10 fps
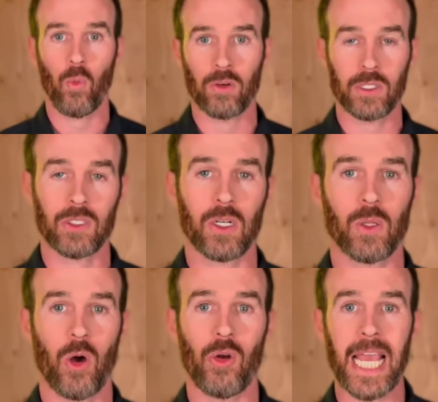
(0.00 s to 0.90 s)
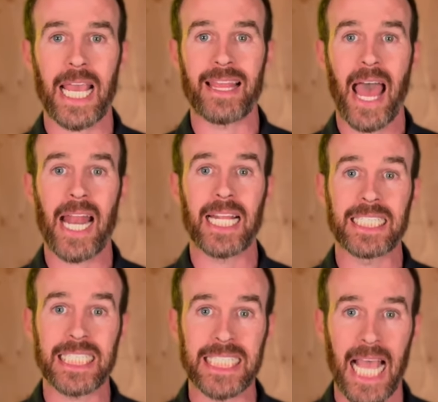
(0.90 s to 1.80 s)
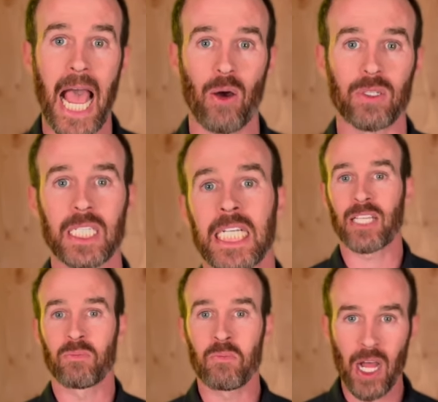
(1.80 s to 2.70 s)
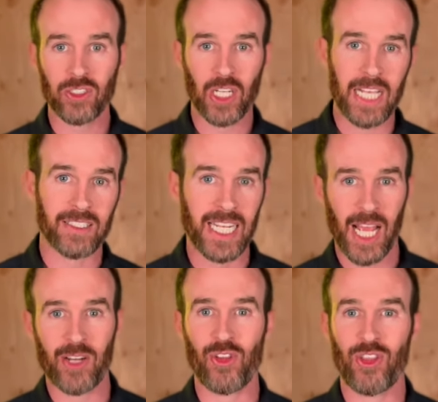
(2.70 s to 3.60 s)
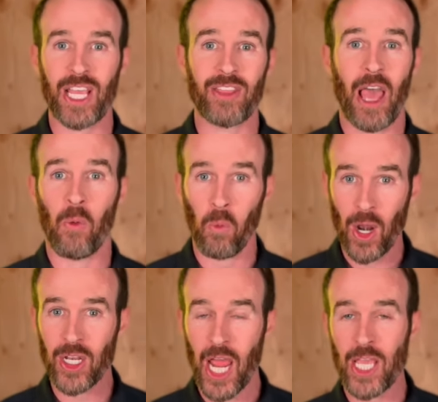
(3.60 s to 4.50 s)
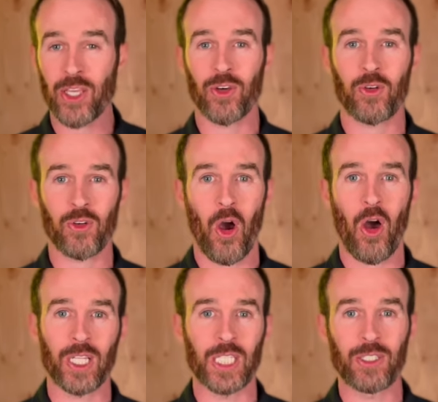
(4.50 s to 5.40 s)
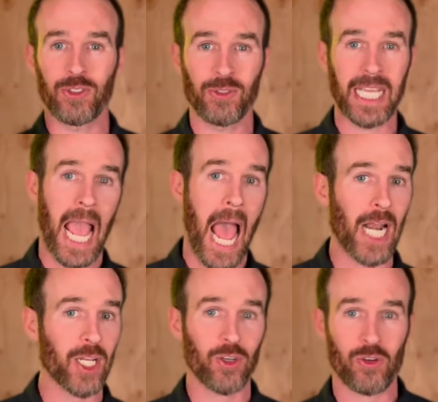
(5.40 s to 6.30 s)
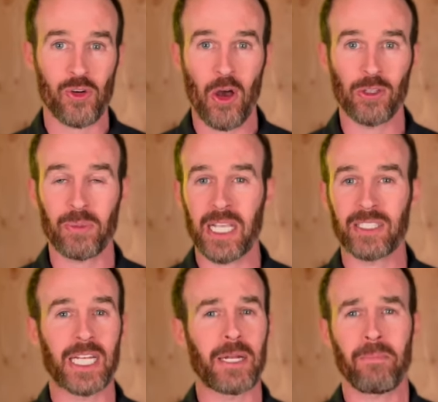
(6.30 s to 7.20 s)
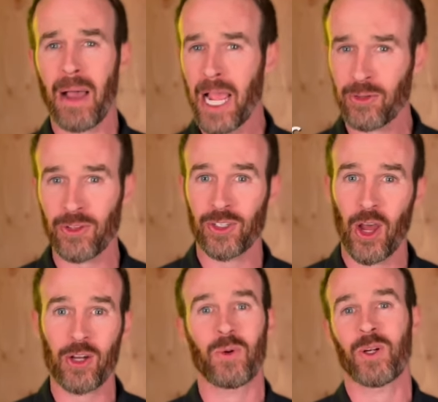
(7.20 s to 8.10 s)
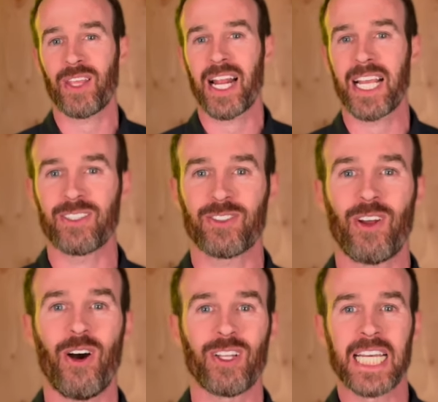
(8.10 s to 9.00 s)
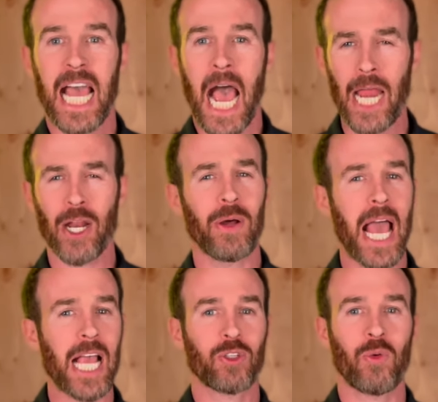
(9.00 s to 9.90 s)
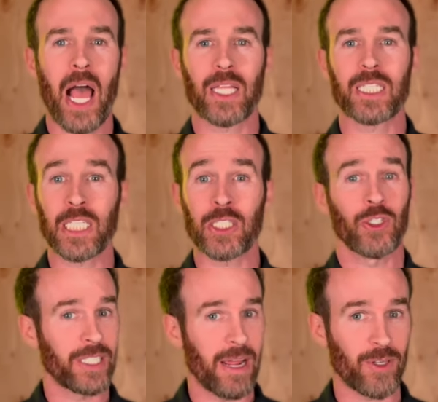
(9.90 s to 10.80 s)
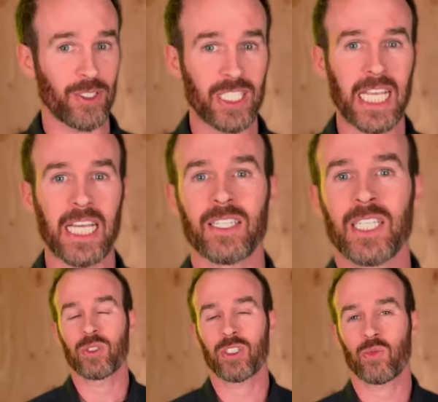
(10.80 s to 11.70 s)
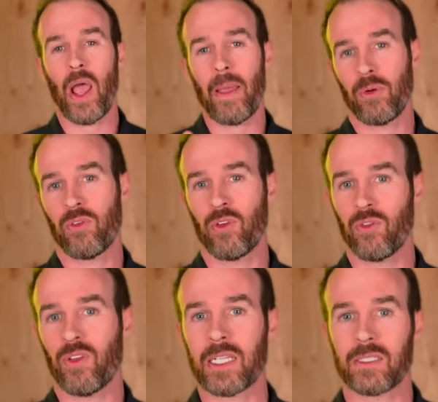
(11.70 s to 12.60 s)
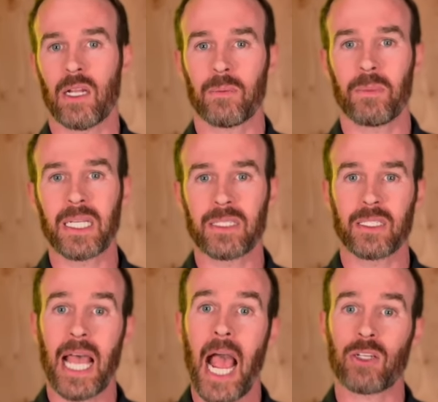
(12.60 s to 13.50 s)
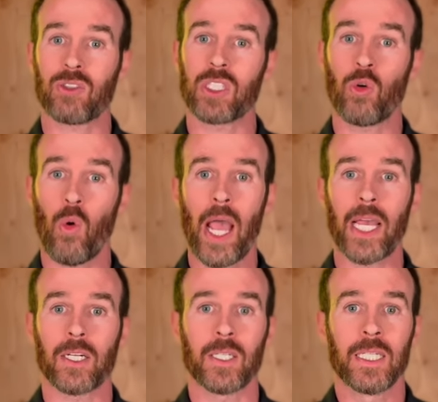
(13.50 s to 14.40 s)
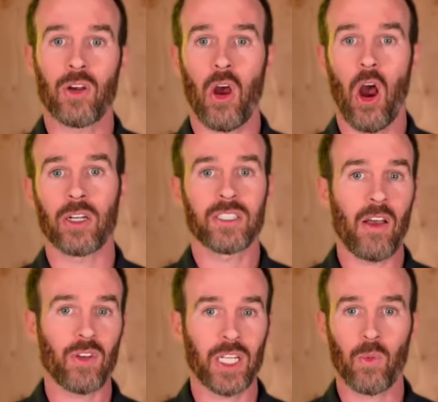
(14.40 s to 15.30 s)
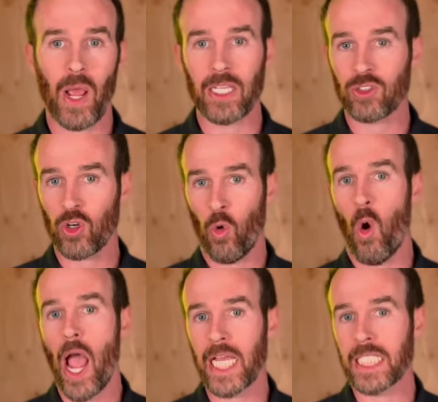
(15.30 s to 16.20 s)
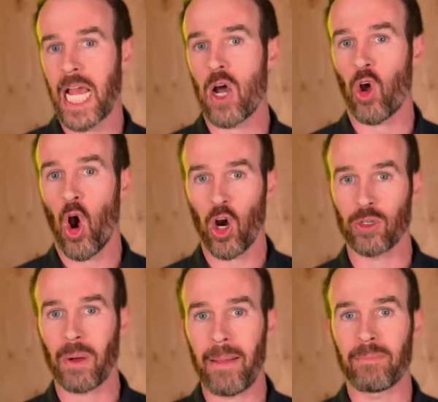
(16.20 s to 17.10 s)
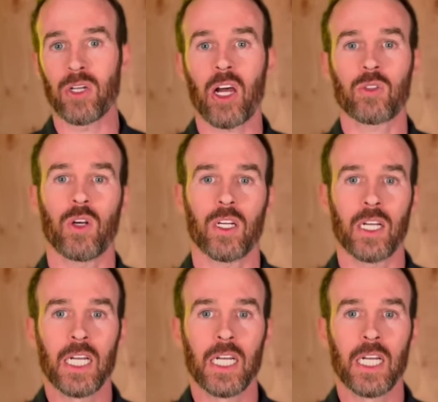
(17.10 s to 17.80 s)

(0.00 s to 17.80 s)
one reason alone, and that is sound. As much as I'd like to think that one day you'll crawl into the attic or crawl space and admire the ductwork that I installed, I know in actuality, you'll never see it, which is why I prefer flex duct because it's actually quieter. There are definitely ways to quiet down hard pipe ductwork,